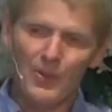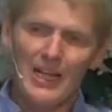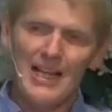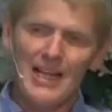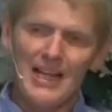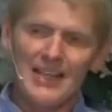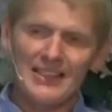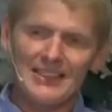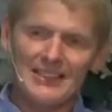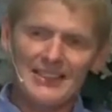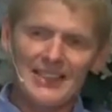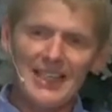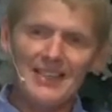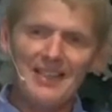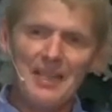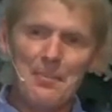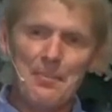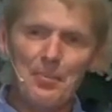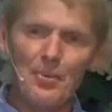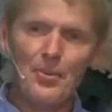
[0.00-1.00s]
Instead,
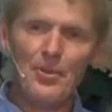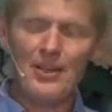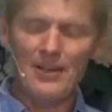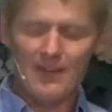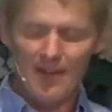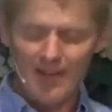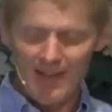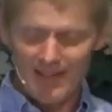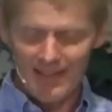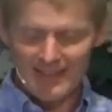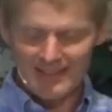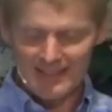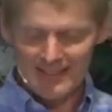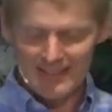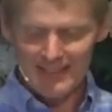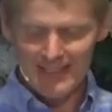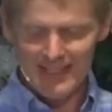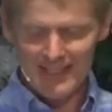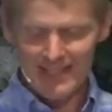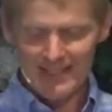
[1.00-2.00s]
they put it on its
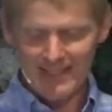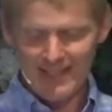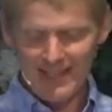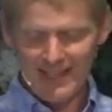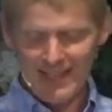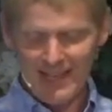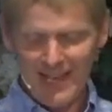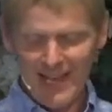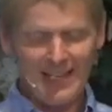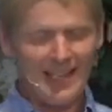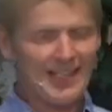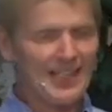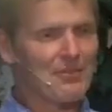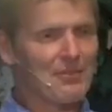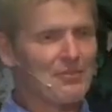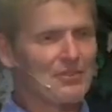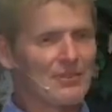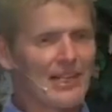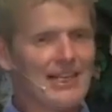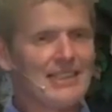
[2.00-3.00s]
stand, and it
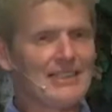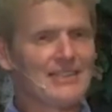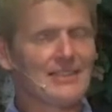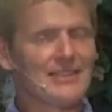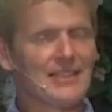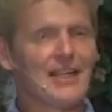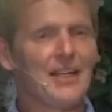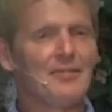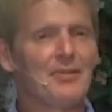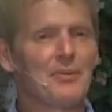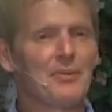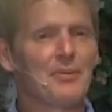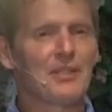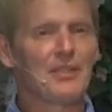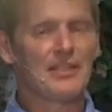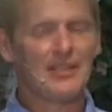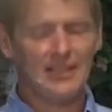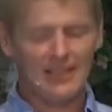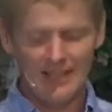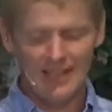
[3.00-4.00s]
gives light to everyone
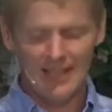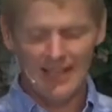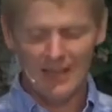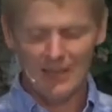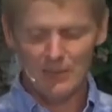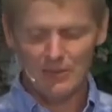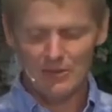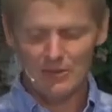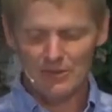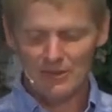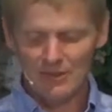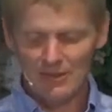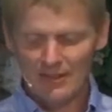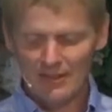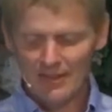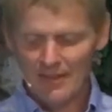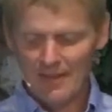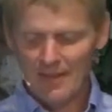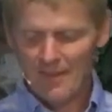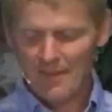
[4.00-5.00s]
in the house.
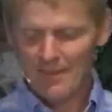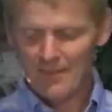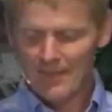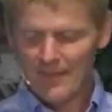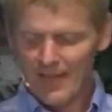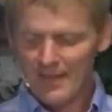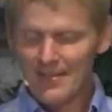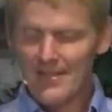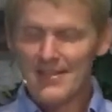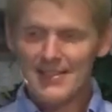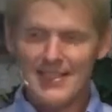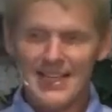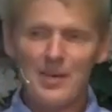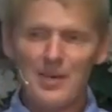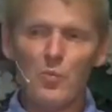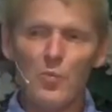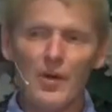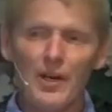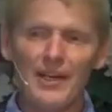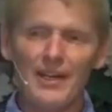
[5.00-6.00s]
In the same
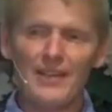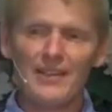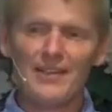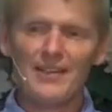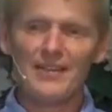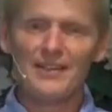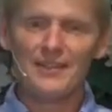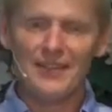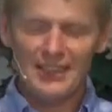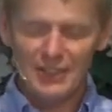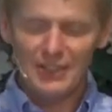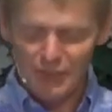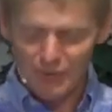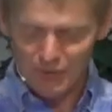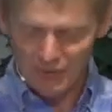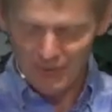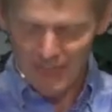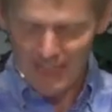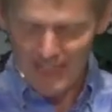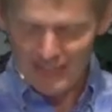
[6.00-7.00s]
way, let your
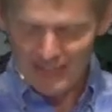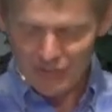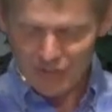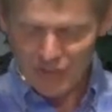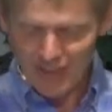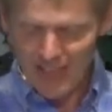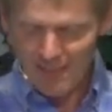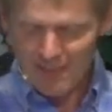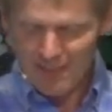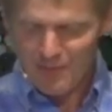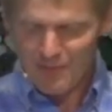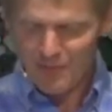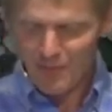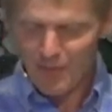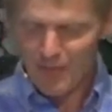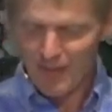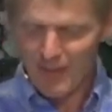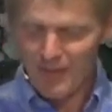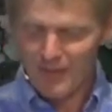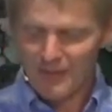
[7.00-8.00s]
light shine before
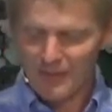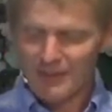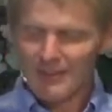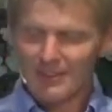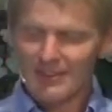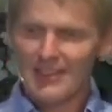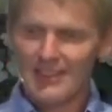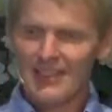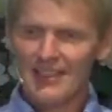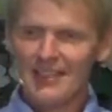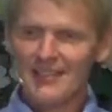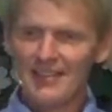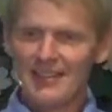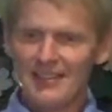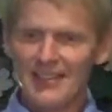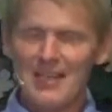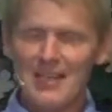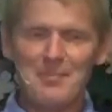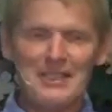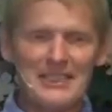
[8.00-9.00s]
others, that
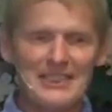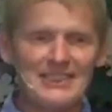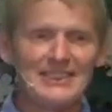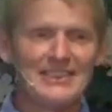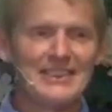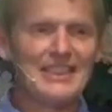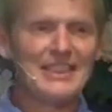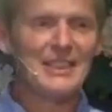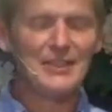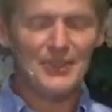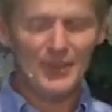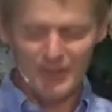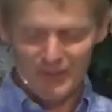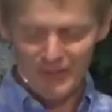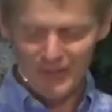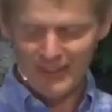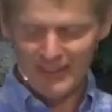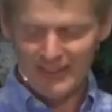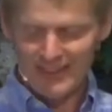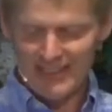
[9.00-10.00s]
they may see your
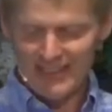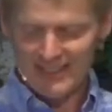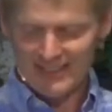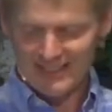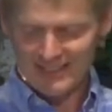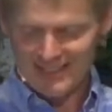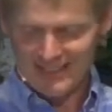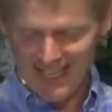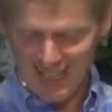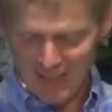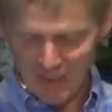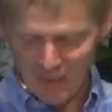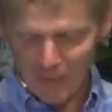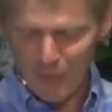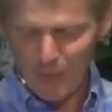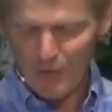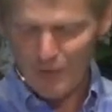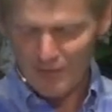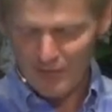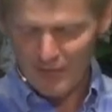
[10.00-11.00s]
good deeds and
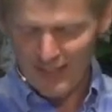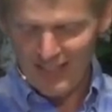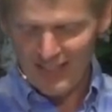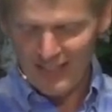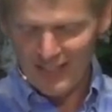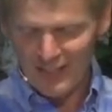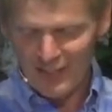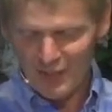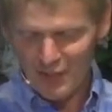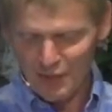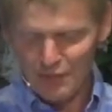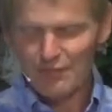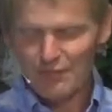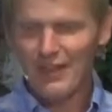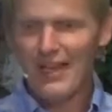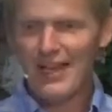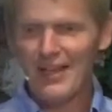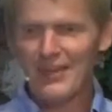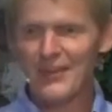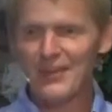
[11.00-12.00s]
glorify your
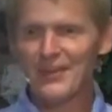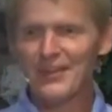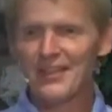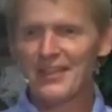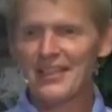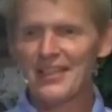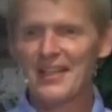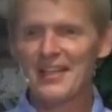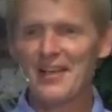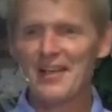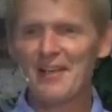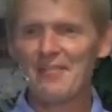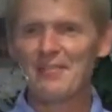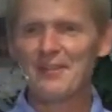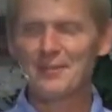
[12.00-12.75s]
Father in heaven."